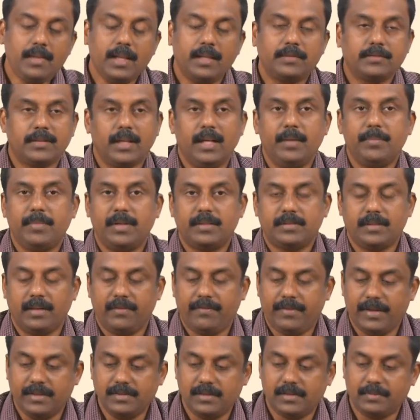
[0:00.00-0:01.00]
and so elements
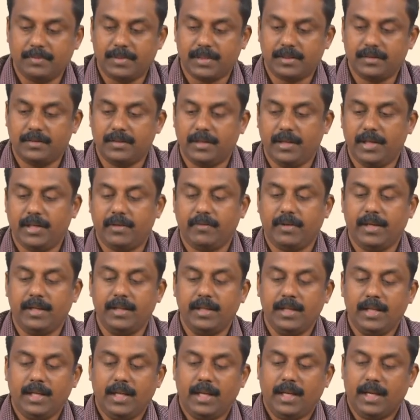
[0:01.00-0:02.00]
and phases present in the
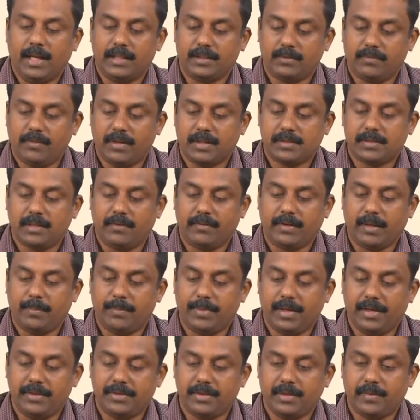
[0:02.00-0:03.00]
liquid as function of
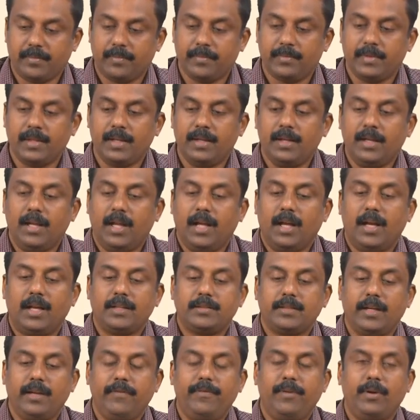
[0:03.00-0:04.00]
temperature.
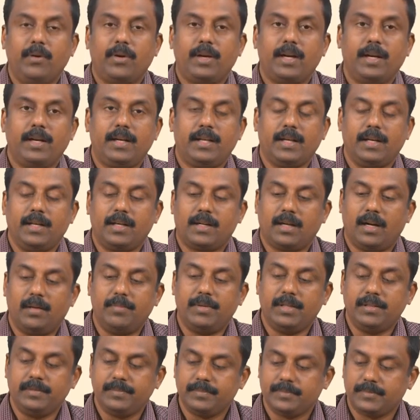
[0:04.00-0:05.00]
So if you look at uh,
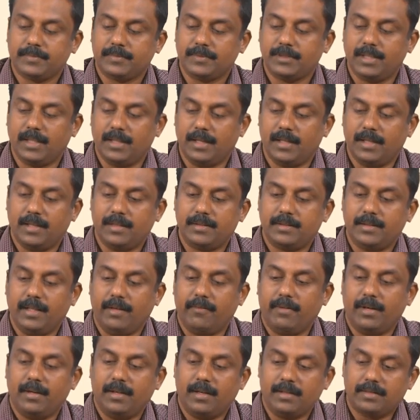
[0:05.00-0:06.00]
carbon, uh,
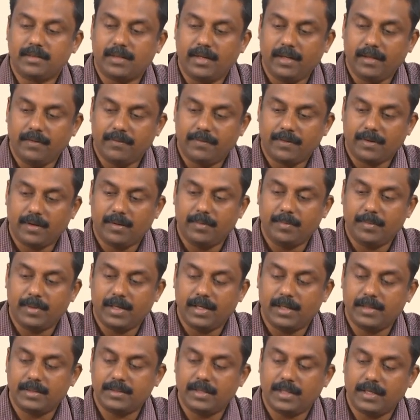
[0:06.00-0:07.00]
even uh, starting from
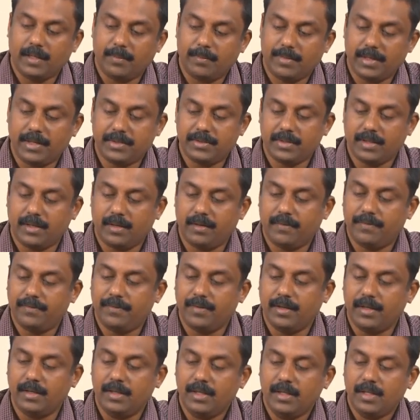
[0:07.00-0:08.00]
the temperature of
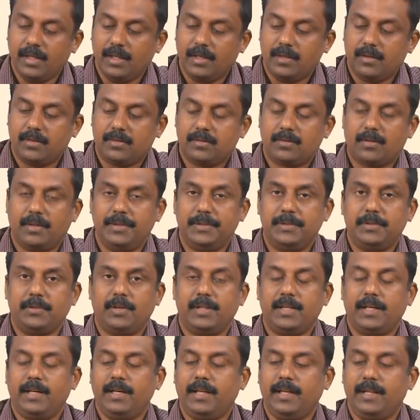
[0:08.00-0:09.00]

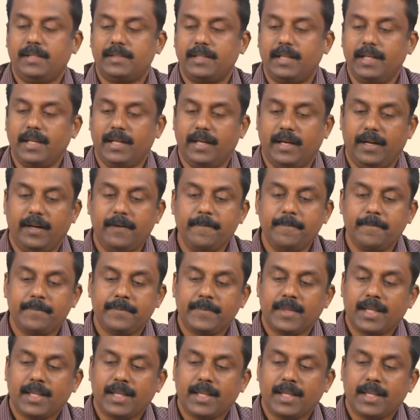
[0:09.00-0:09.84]
200-200 degree centigrade,